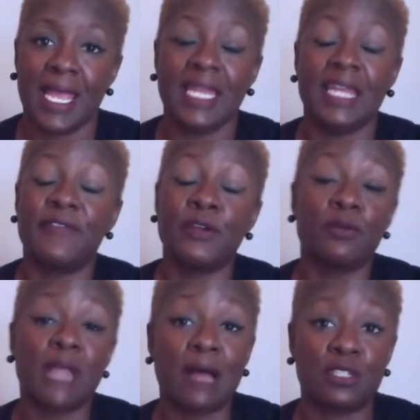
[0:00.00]
and if your
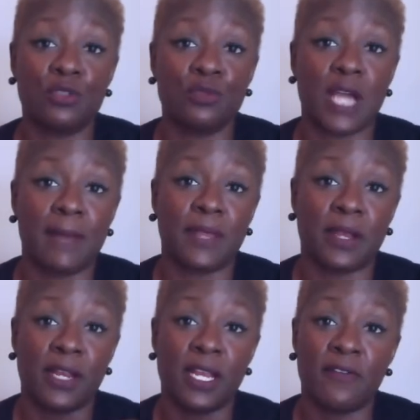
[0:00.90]
doubts do come
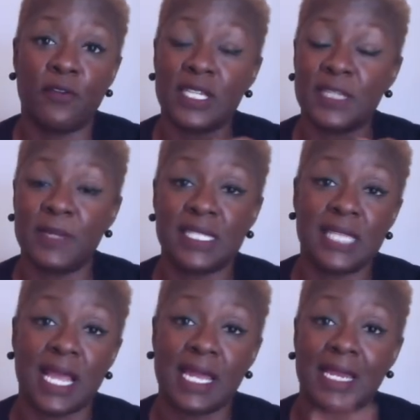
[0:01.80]
they're here for a split
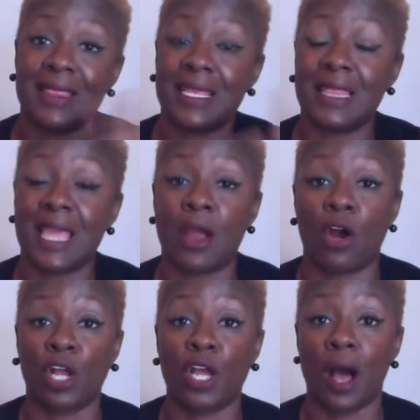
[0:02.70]
second and then they
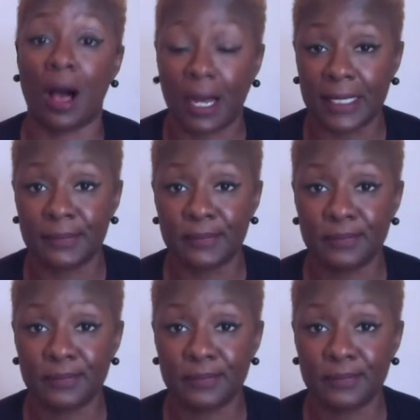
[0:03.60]
are gone